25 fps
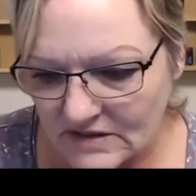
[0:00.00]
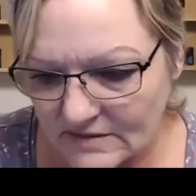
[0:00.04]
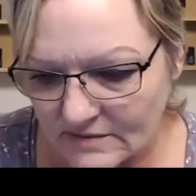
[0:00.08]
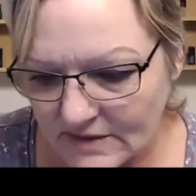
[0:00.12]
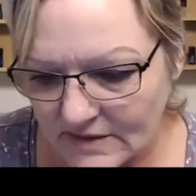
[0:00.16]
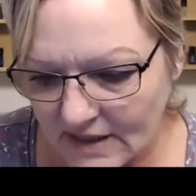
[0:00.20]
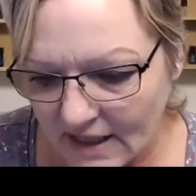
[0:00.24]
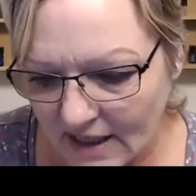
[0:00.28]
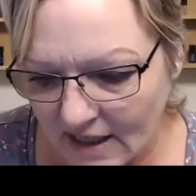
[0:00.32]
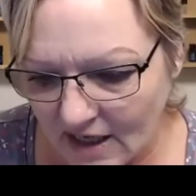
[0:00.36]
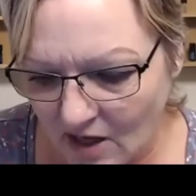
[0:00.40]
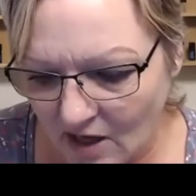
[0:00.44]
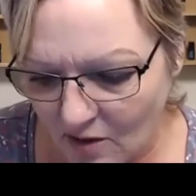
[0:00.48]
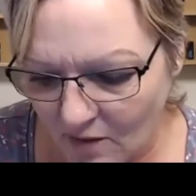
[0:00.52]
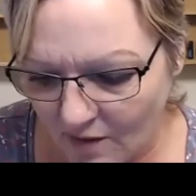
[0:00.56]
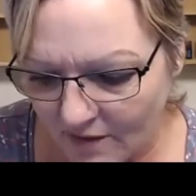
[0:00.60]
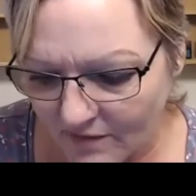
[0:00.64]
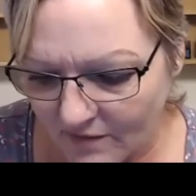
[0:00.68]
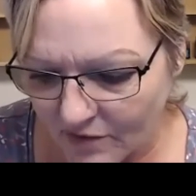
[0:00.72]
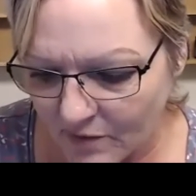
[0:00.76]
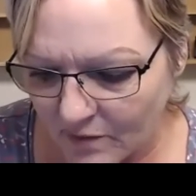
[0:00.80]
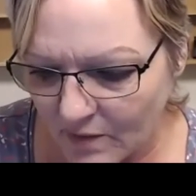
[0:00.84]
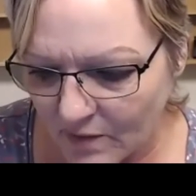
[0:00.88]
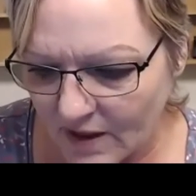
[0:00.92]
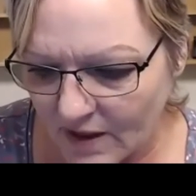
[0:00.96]
Hello,
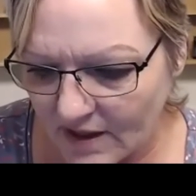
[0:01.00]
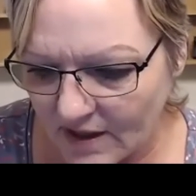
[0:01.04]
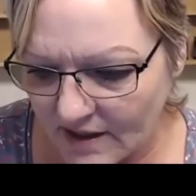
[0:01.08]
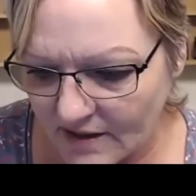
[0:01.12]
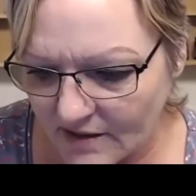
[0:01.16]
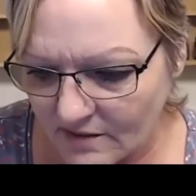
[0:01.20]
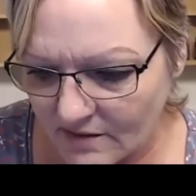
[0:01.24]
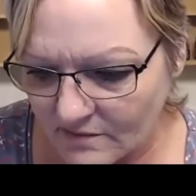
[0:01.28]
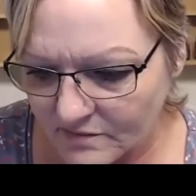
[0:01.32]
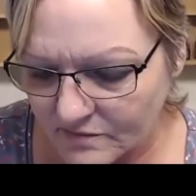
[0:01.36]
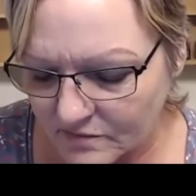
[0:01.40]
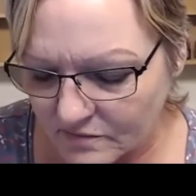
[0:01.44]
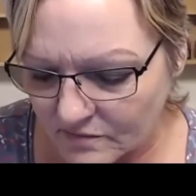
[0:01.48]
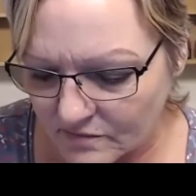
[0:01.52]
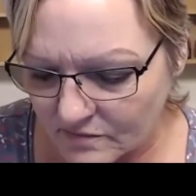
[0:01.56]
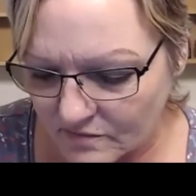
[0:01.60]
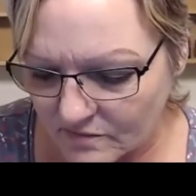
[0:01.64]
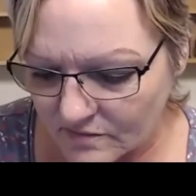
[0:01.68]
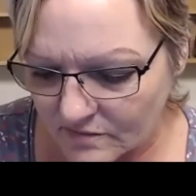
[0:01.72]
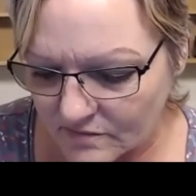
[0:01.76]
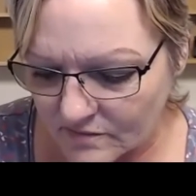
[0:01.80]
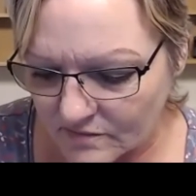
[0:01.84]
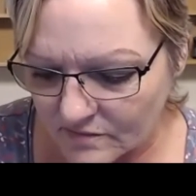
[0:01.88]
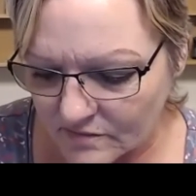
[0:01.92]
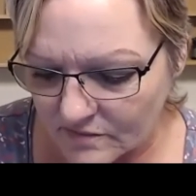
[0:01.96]
everyone.
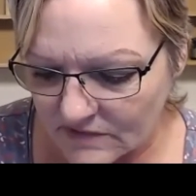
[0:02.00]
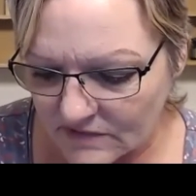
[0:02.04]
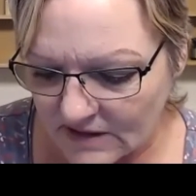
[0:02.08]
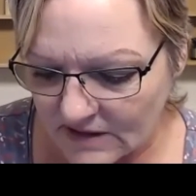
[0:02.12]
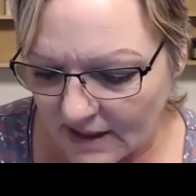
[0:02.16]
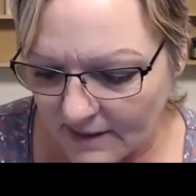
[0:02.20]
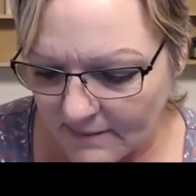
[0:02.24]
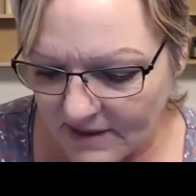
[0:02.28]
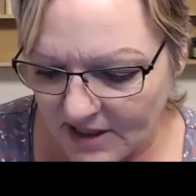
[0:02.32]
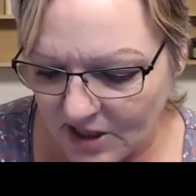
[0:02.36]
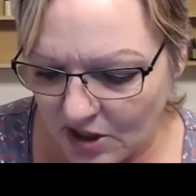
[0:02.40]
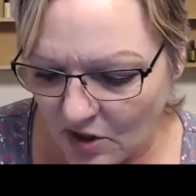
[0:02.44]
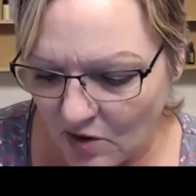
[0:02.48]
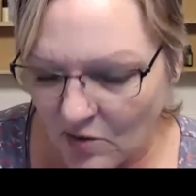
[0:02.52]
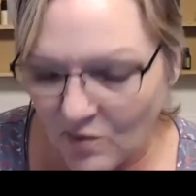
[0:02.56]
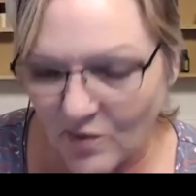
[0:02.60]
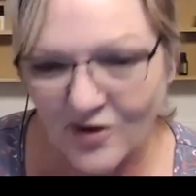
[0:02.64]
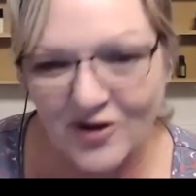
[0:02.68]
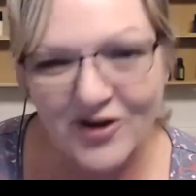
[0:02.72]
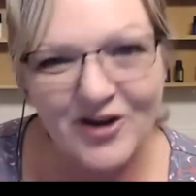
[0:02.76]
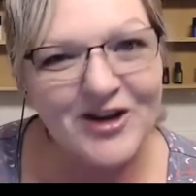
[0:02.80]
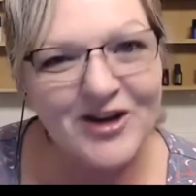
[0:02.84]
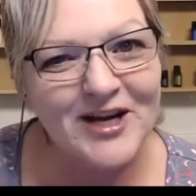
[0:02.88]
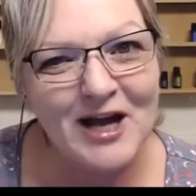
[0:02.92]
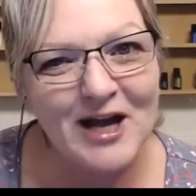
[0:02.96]
Let me know where
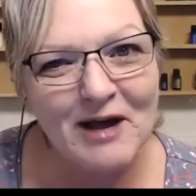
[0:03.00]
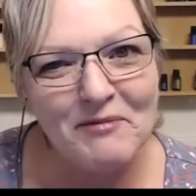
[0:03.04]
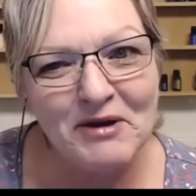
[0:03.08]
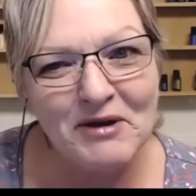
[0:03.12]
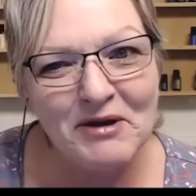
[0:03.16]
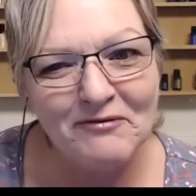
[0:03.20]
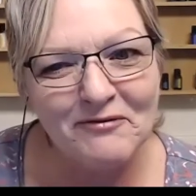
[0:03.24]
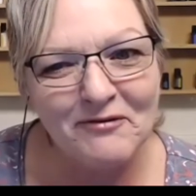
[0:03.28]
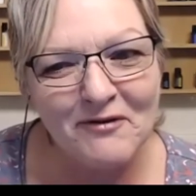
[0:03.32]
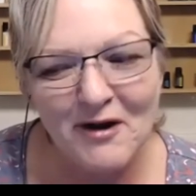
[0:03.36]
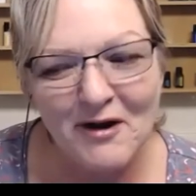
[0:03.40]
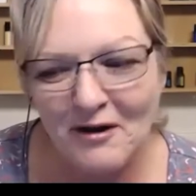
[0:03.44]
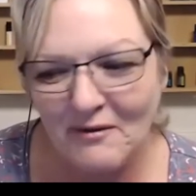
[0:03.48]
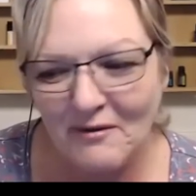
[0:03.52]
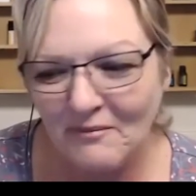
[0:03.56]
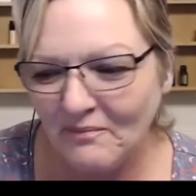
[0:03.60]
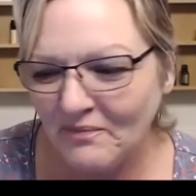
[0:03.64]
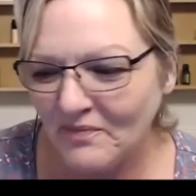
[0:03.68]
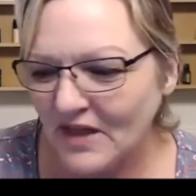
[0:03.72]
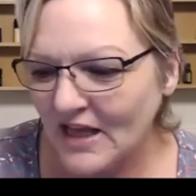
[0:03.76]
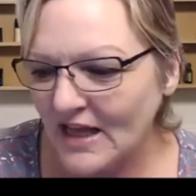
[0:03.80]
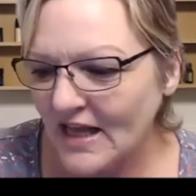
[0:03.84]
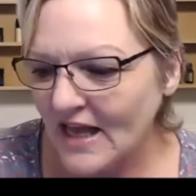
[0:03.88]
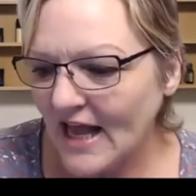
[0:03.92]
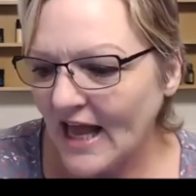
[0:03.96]
you're coming from
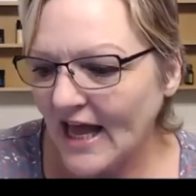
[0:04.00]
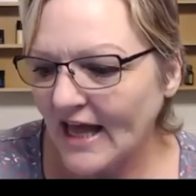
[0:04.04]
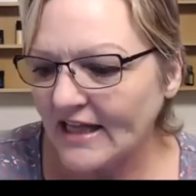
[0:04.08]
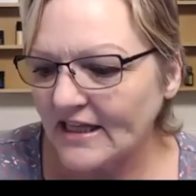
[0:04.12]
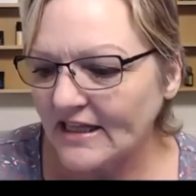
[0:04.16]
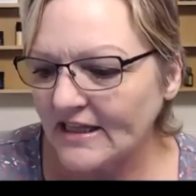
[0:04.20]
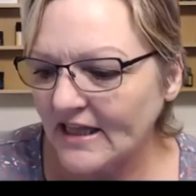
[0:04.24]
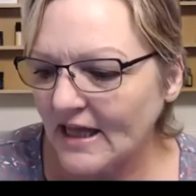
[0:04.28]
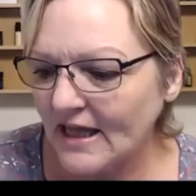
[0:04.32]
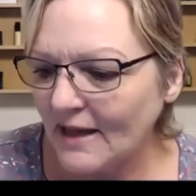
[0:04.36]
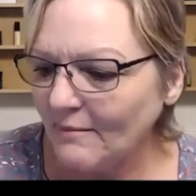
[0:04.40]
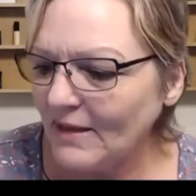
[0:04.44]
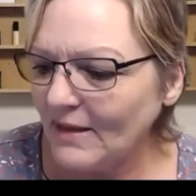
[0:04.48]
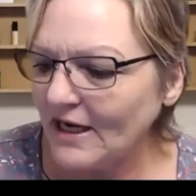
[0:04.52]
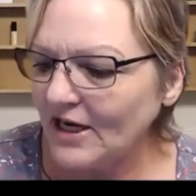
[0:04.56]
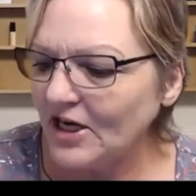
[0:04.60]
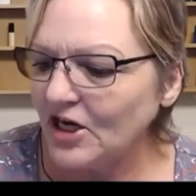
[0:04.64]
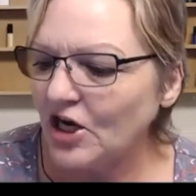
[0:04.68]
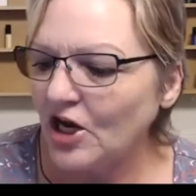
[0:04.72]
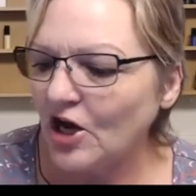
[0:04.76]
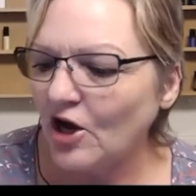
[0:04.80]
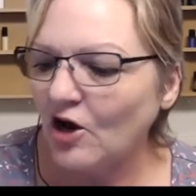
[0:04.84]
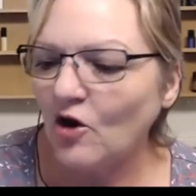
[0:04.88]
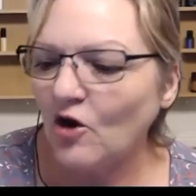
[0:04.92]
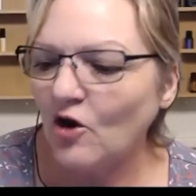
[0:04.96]
and let me
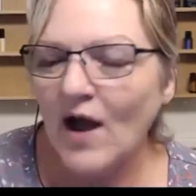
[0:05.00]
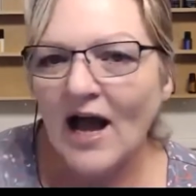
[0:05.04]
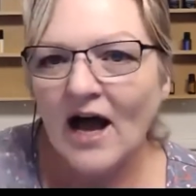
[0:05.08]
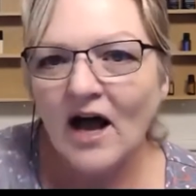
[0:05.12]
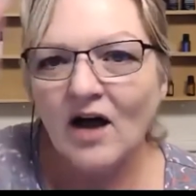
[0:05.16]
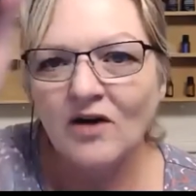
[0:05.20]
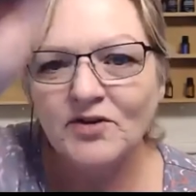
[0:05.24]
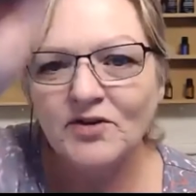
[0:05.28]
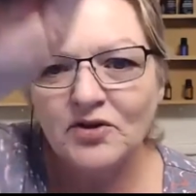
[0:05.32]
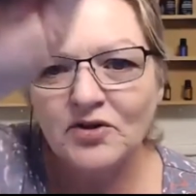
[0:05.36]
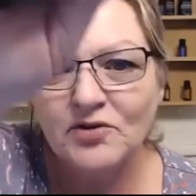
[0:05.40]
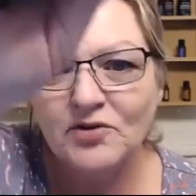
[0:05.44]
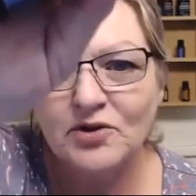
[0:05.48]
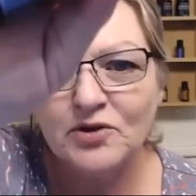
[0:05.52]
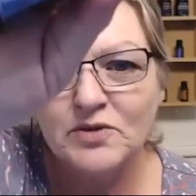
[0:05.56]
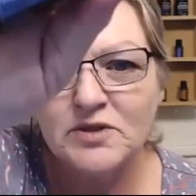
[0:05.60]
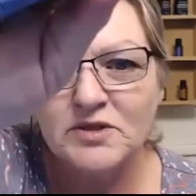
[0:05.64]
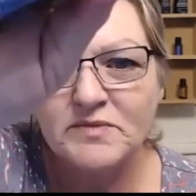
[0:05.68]
know how you use